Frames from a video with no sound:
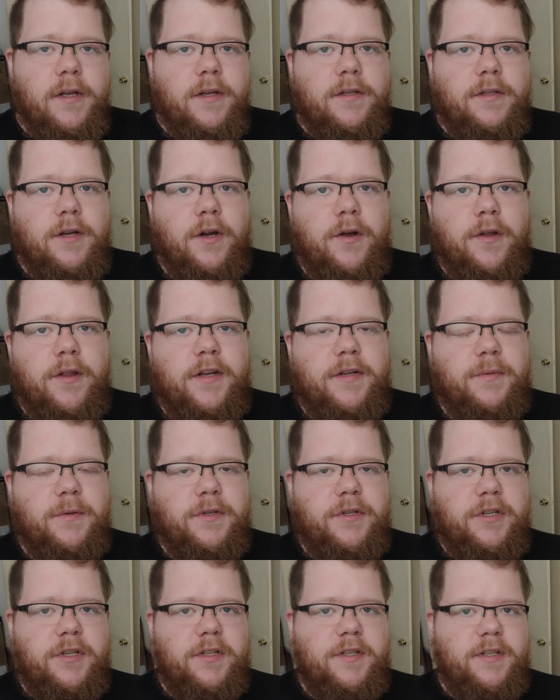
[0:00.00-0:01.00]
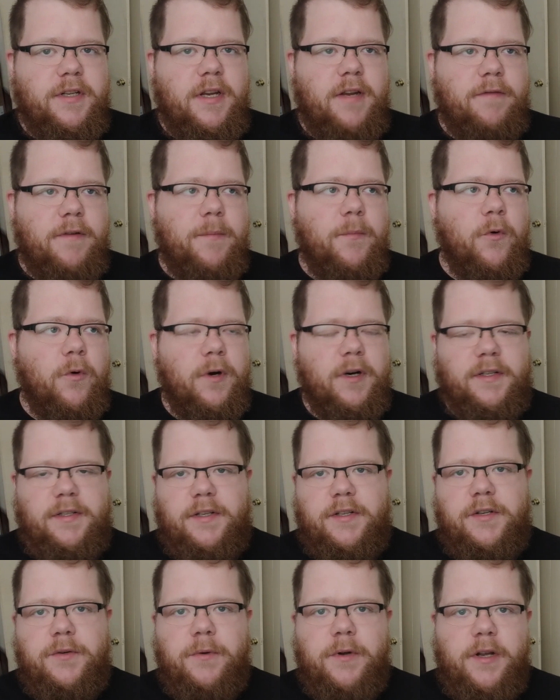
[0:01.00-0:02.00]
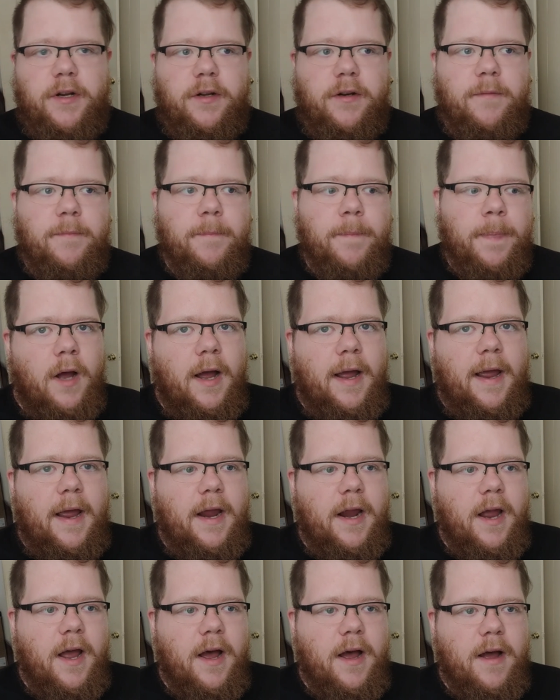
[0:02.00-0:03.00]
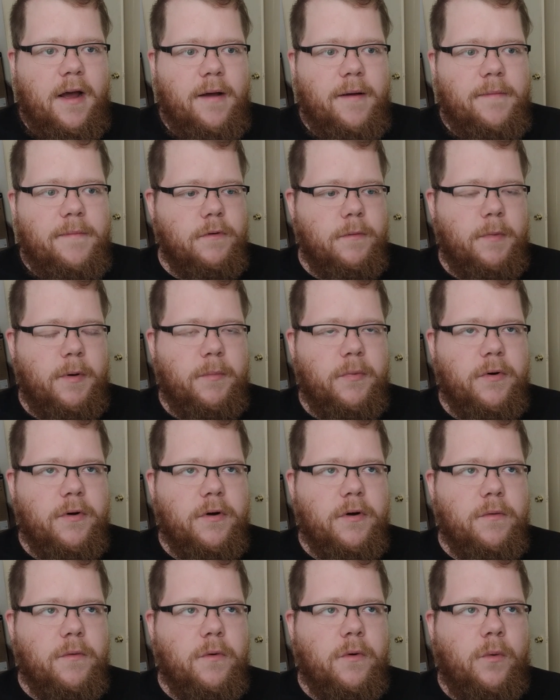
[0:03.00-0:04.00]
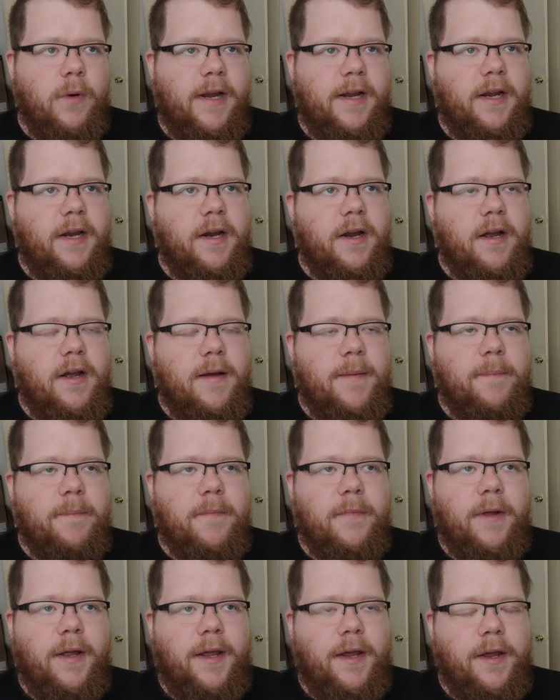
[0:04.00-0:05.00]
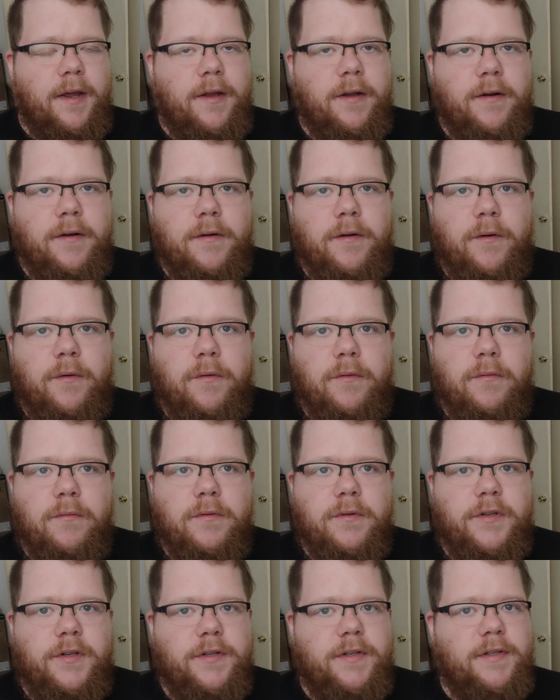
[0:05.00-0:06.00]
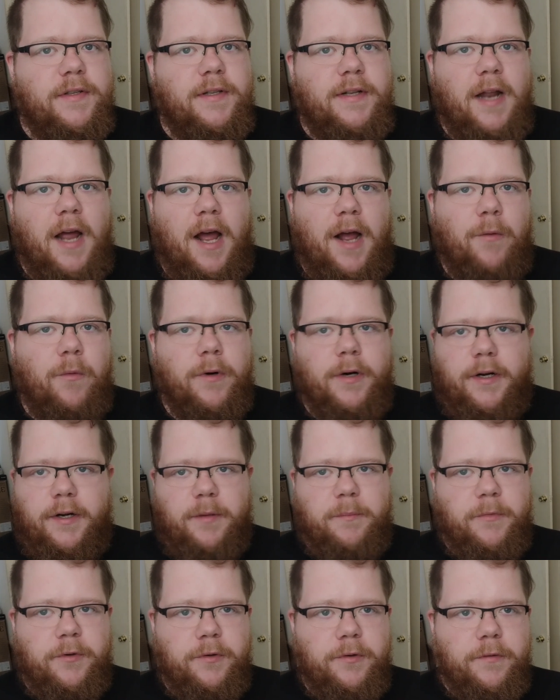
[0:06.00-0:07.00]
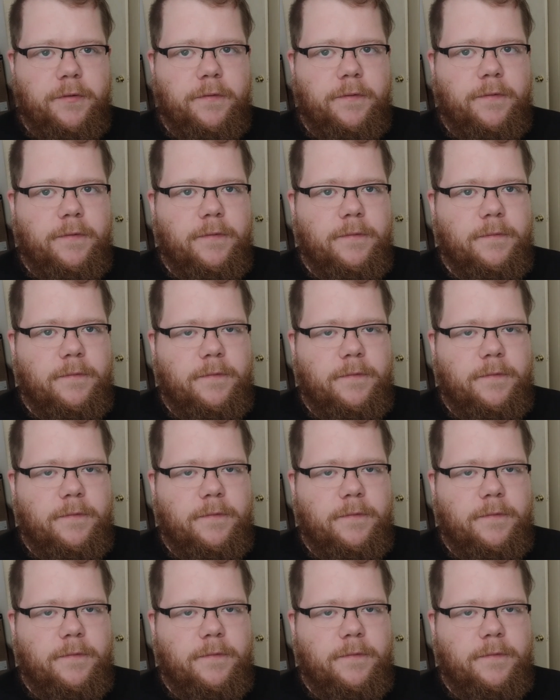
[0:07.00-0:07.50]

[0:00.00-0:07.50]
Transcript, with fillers: So this was just even more accentuated. I uh, remember waking up and just not wanting to move